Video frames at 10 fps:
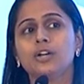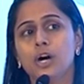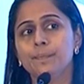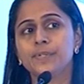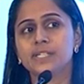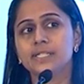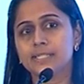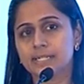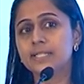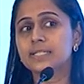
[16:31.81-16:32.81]

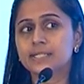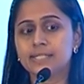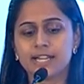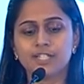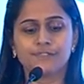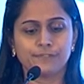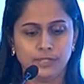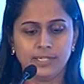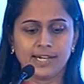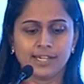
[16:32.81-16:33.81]
competent and successful
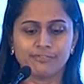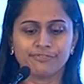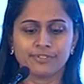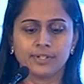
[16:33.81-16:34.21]
life.